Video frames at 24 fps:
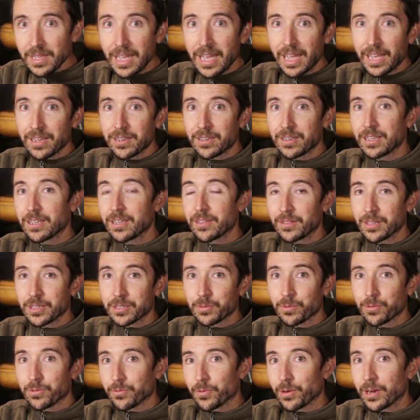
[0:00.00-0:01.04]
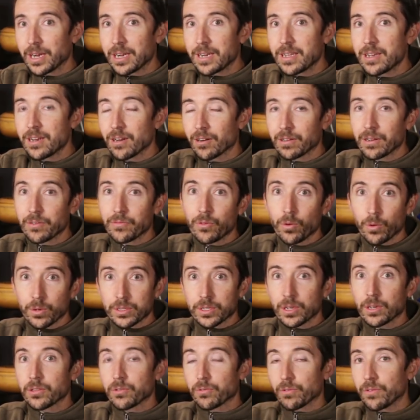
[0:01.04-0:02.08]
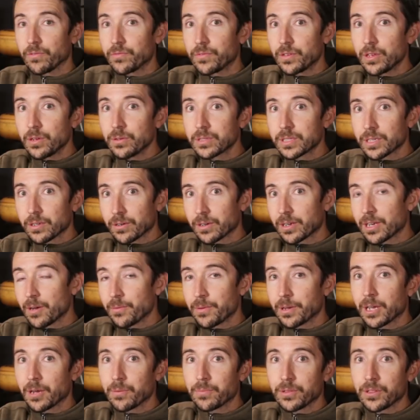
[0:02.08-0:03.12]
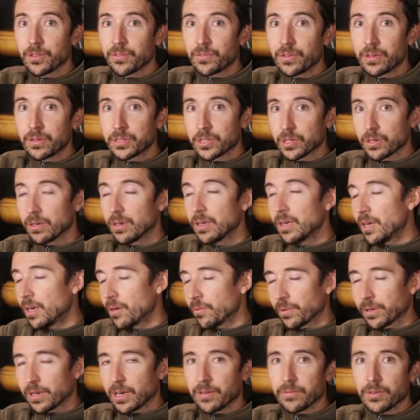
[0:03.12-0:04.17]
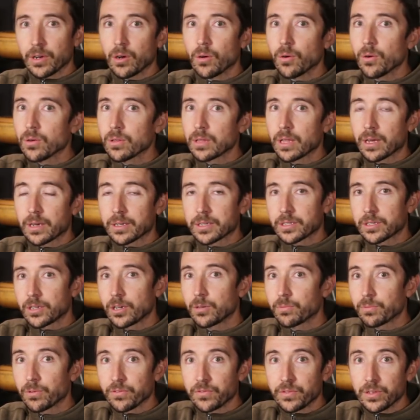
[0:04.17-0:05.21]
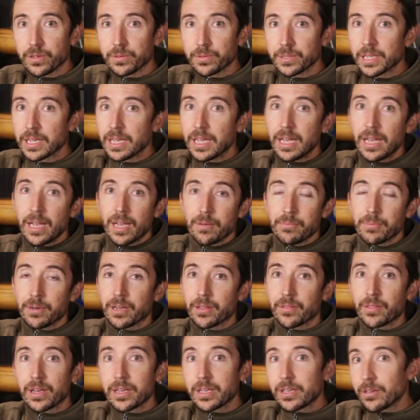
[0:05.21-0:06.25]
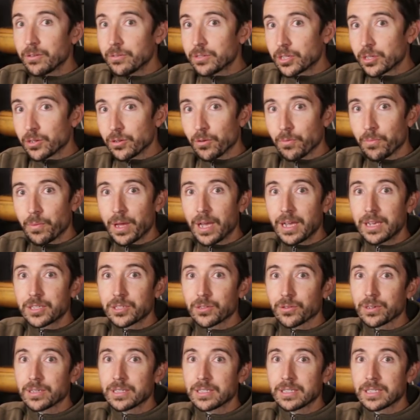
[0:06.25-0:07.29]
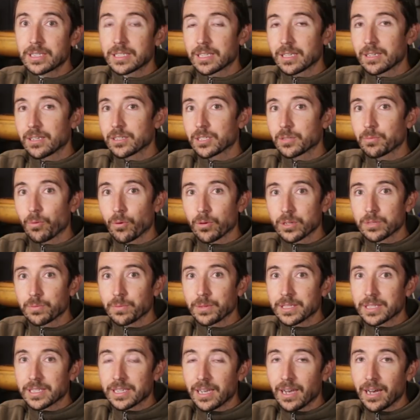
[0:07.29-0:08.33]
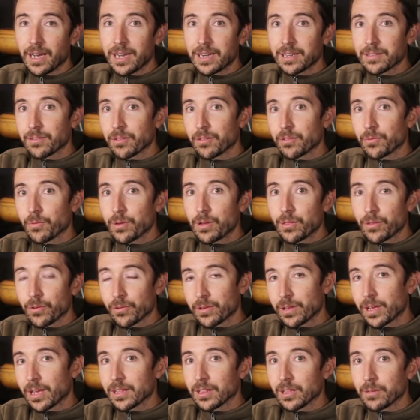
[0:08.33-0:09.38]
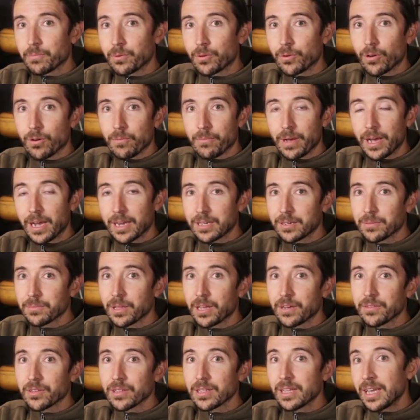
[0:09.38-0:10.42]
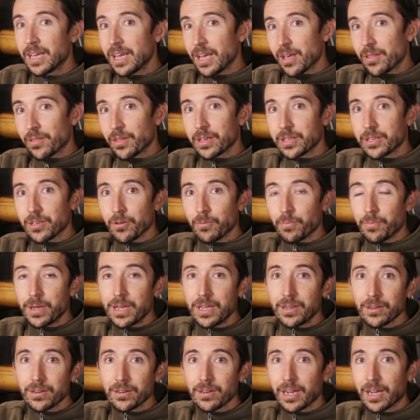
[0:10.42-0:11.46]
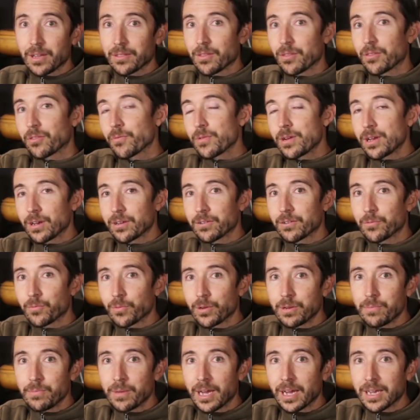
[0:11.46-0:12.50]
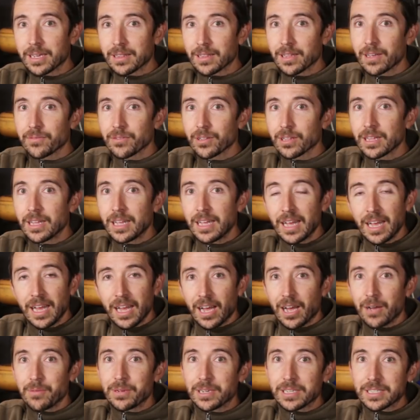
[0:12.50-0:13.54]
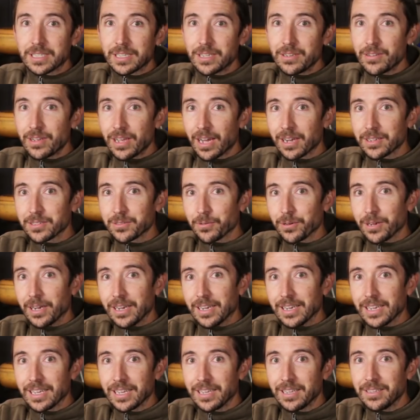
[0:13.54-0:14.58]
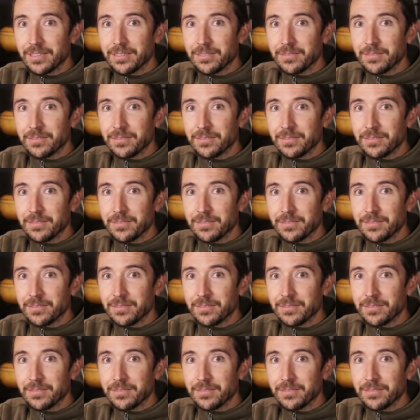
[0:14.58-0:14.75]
and this one right here. And of course, all the reviews that are coming up in the future, we're gonna have a whole lot of scope reviews. But thank you to patrons Sportsman's Guide at the three thirty-eight Lapua Magnum level. Thank you, Peter, at the three hundred Win Mag level. I'm gonna see you guys around.